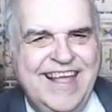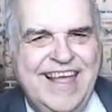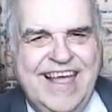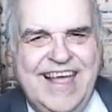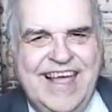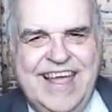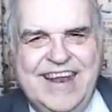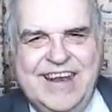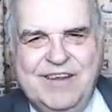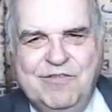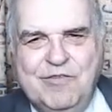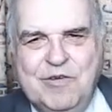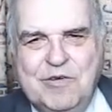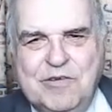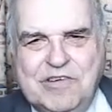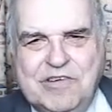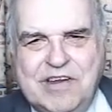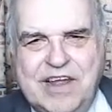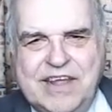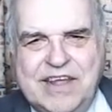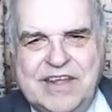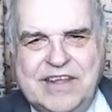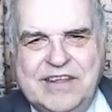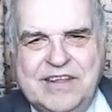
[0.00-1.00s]
And of
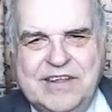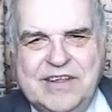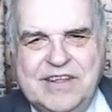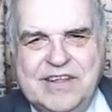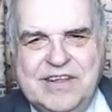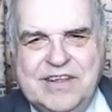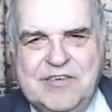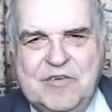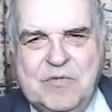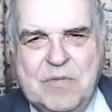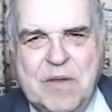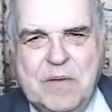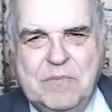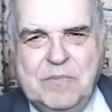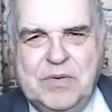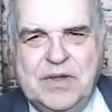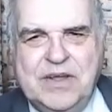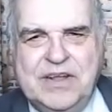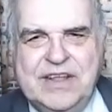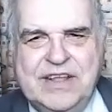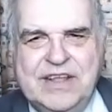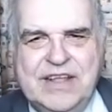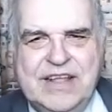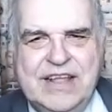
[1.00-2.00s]
course I
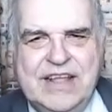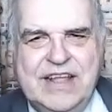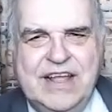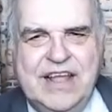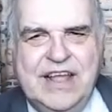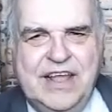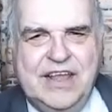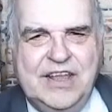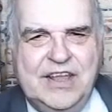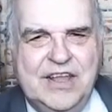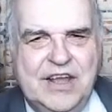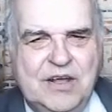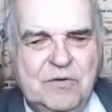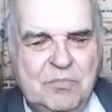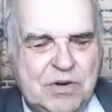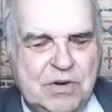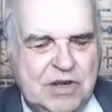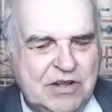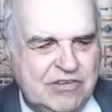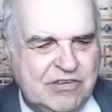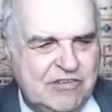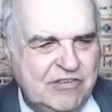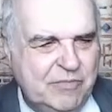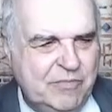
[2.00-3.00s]
remember a young
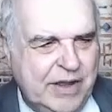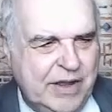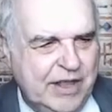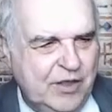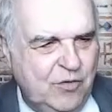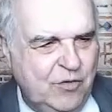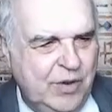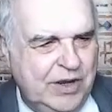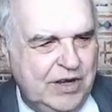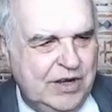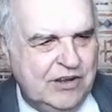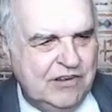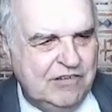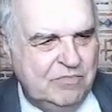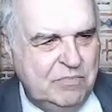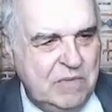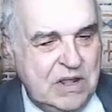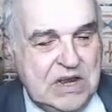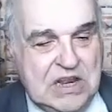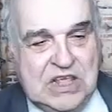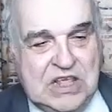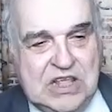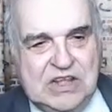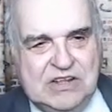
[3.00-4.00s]
minister of my acquaintance
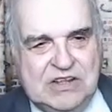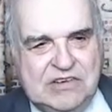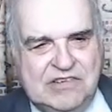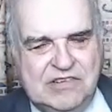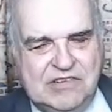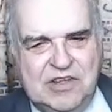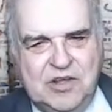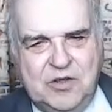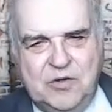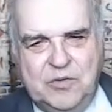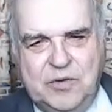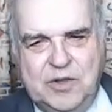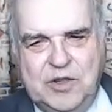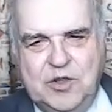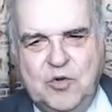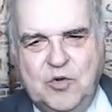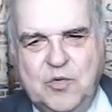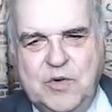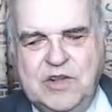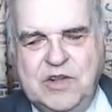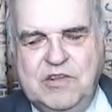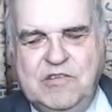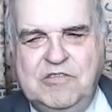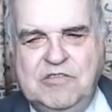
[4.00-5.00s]
many years ago. He
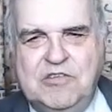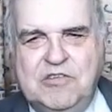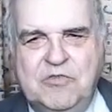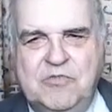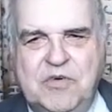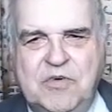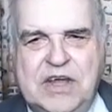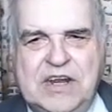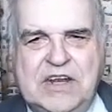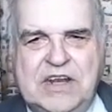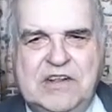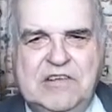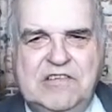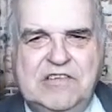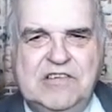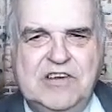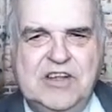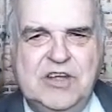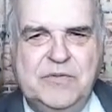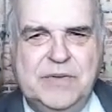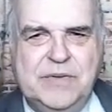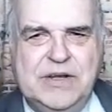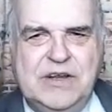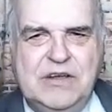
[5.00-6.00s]
always used to write his
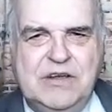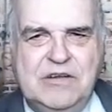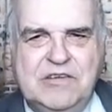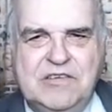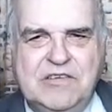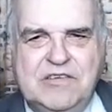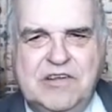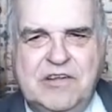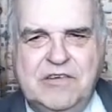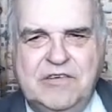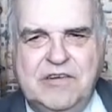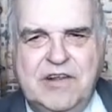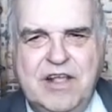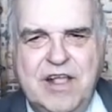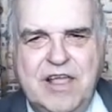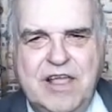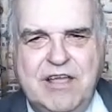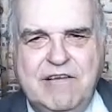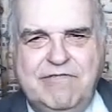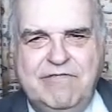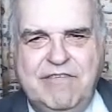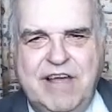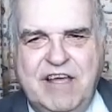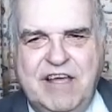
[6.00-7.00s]
sermon notes on
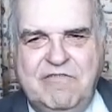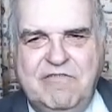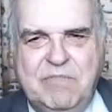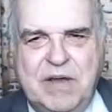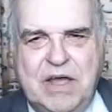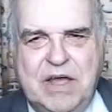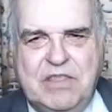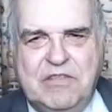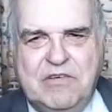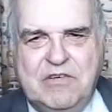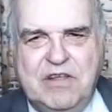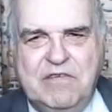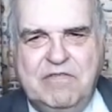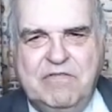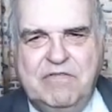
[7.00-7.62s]
5x3